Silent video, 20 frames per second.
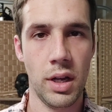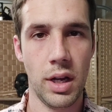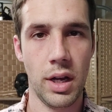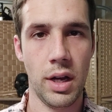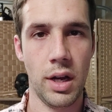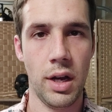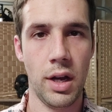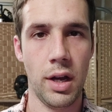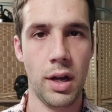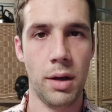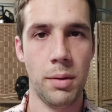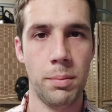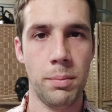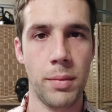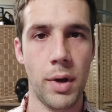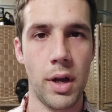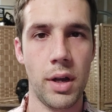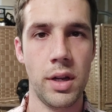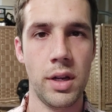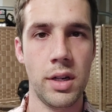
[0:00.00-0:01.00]

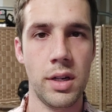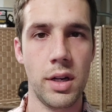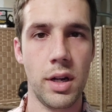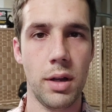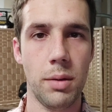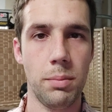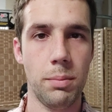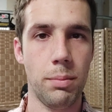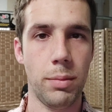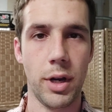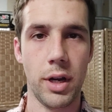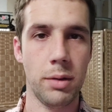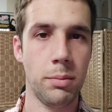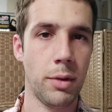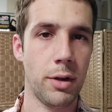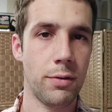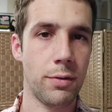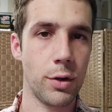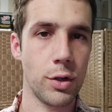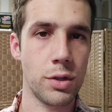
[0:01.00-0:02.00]
I ended up buying
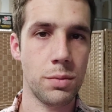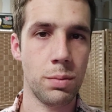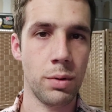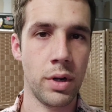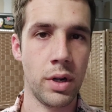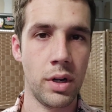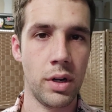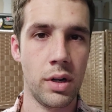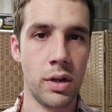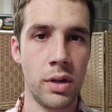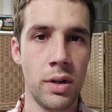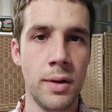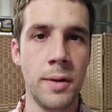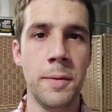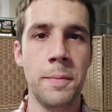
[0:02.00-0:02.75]
my first printer,